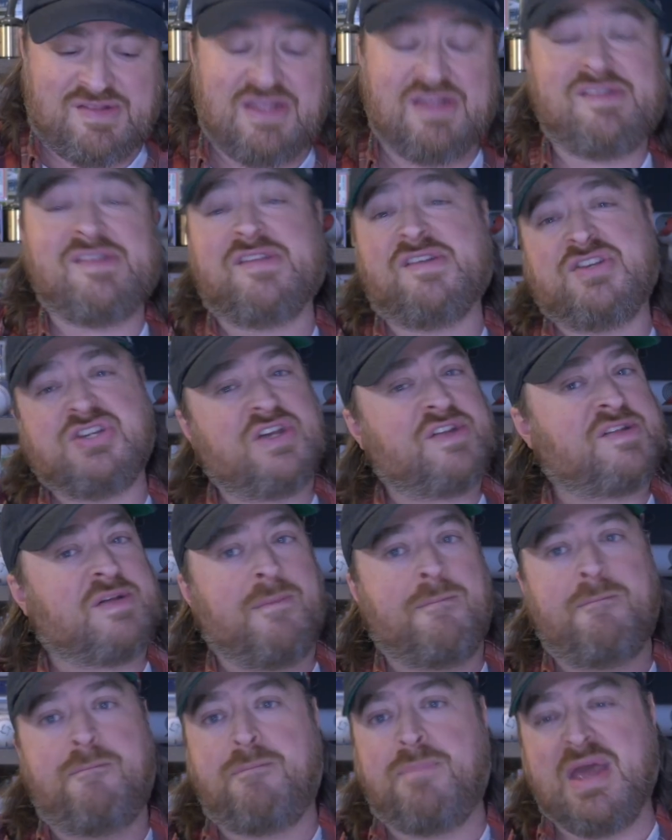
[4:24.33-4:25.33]
this is just a
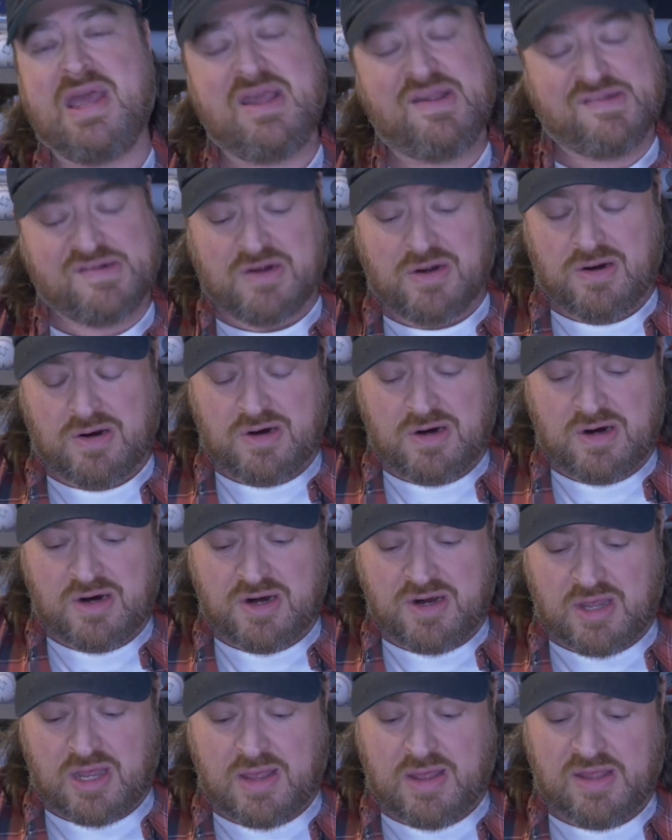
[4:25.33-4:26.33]
base
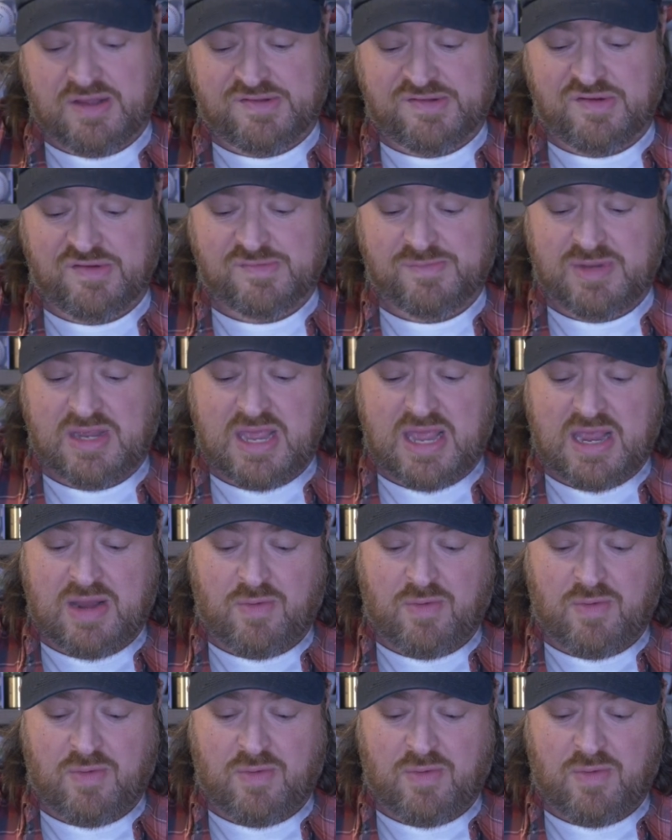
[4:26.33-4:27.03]
card, uh, excuse me,